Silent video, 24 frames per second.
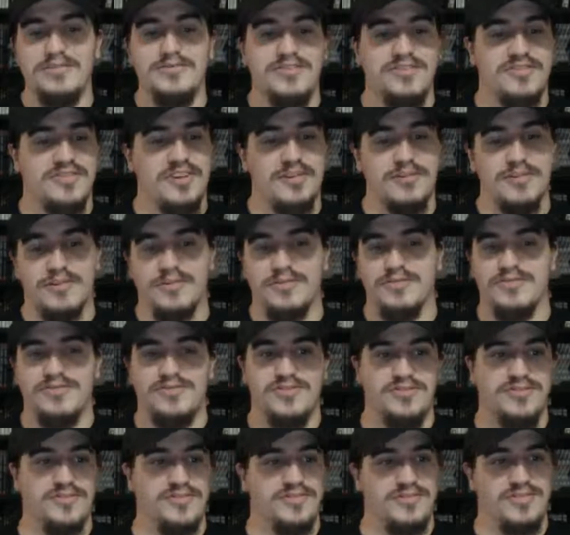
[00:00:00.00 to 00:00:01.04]
just hear her
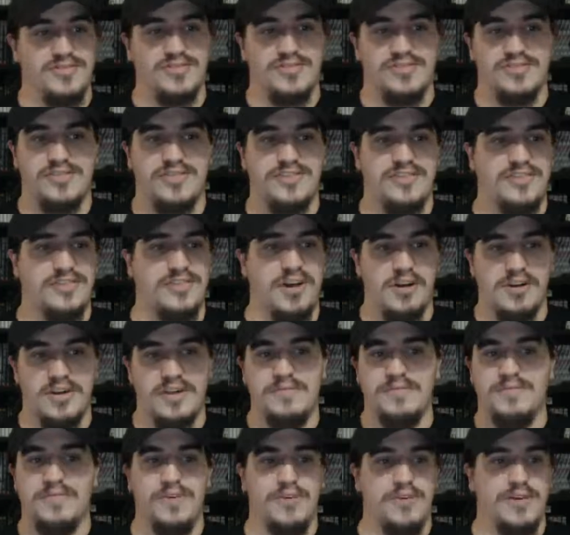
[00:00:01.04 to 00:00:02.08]
just
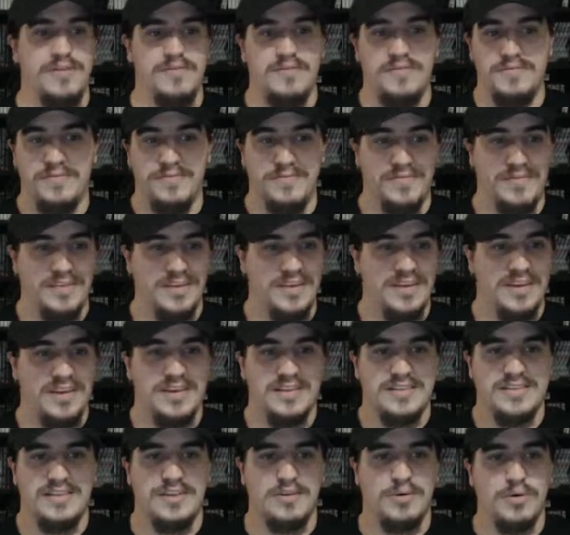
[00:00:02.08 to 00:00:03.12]
talking the
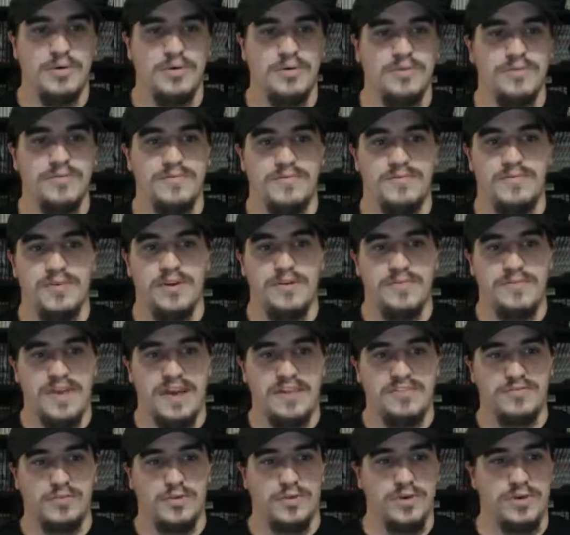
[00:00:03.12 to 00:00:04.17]
whole very
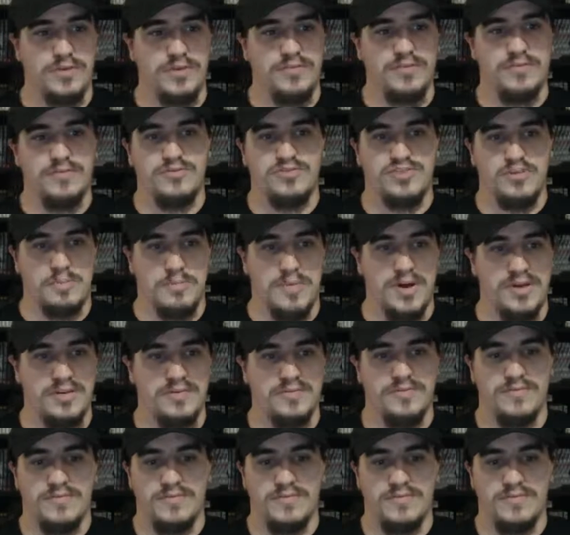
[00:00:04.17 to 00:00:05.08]
fast forward chipmunk,